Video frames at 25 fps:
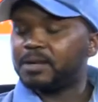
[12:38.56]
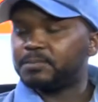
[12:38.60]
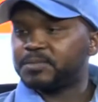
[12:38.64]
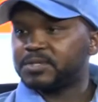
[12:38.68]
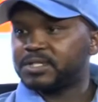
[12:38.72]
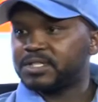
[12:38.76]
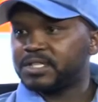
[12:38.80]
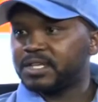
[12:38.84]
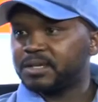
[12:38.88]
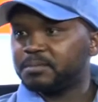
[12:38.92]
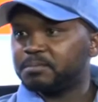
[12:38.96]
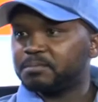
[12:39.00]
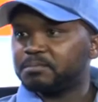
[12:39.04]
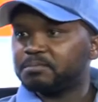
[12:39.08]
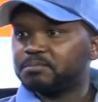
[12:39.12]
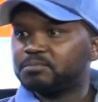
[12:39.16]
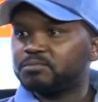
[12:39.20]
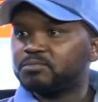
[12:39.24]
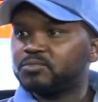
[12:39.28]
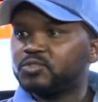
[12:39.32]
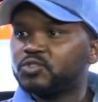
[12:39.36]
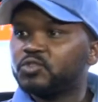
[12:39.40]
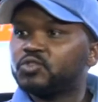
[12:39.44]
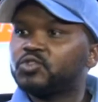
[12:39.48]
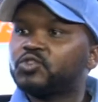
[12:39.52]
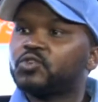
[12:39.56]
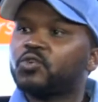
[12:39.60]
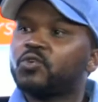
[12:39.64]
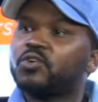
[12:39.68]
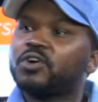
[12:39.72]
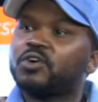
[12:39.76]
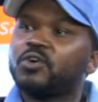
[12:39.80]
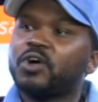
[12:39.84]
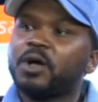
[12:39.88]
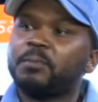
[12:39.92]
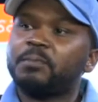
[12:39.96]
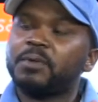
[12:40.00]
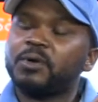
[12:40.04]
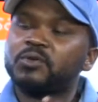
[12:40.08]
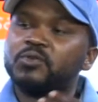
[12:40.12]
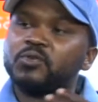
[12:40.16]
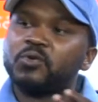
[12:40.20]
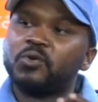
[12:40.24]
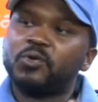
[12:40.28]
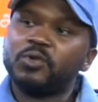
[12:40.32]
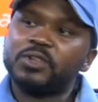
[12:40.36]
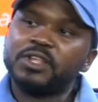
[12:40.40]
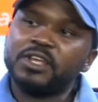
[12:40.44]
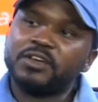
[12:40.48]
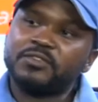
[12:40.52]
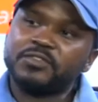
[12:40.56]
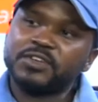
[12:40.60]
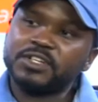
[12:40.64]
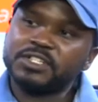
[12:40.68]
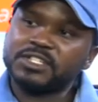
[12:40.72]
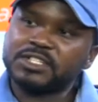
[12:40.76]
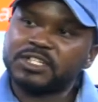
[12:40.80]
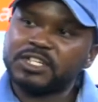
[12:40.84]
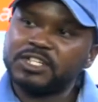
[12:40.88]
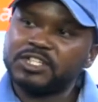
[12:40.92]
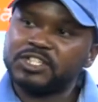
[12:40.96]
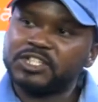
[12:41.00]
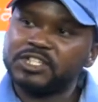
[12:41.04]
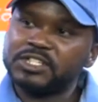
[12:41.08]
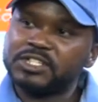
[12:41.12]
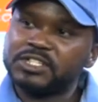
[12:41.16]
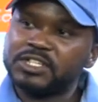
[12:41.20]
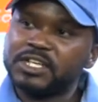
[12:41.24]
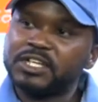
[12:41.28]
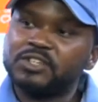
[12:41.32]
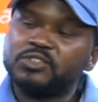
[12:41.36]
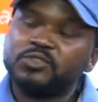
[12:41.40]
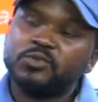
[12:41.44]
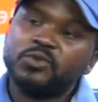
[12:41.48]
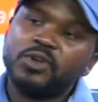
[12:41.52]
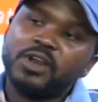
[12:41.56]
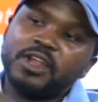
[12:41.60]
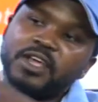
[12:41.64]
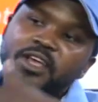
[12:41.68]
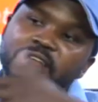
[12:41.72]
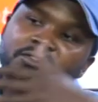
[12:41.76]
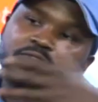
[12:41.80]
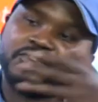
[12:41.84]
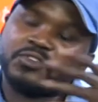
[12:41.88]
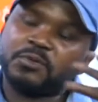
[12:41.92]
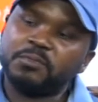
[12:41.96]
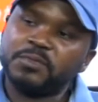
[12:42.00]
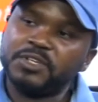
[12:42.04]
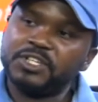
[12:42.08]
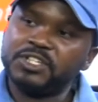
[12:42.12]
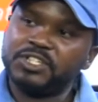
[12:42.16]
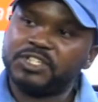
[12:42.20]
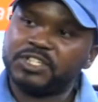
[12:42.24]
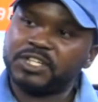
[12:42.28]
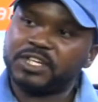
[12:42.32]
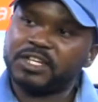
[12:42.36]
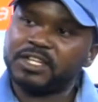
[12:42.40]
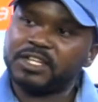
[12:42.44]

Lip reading: them to talk about all their frustrations and to learn from each other.